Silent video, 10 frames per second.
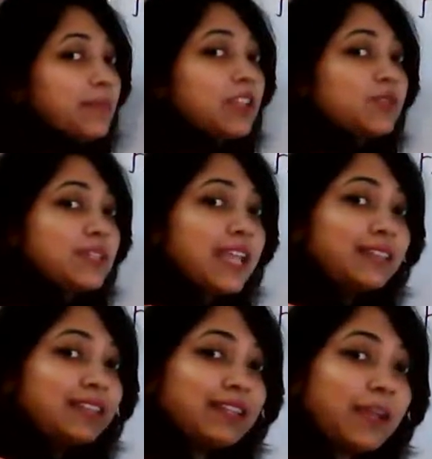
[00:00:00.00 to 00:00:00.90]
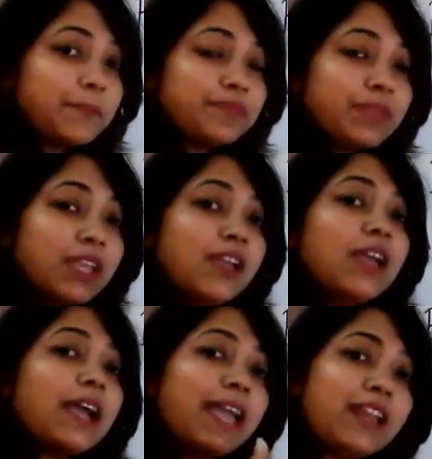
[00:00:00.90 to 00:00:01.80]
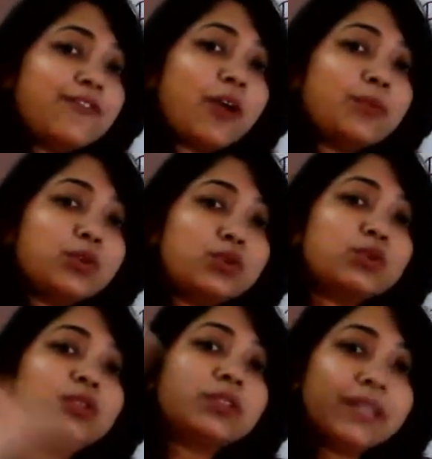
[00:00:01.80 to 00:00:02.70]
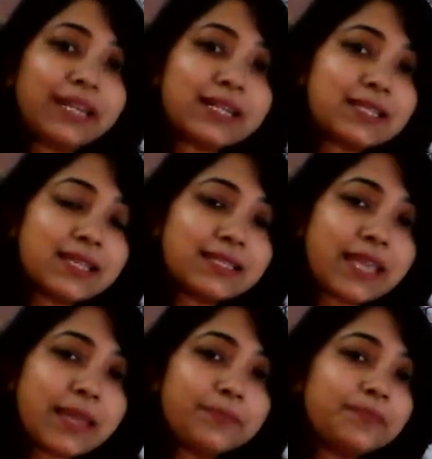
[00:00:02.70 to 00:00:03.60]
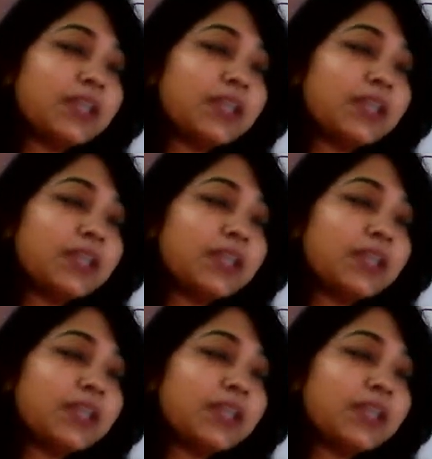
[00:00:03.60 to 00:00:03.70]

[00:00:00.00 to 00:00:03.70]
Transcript: a plus b sin theta. Again from 2 to 3 it is the same.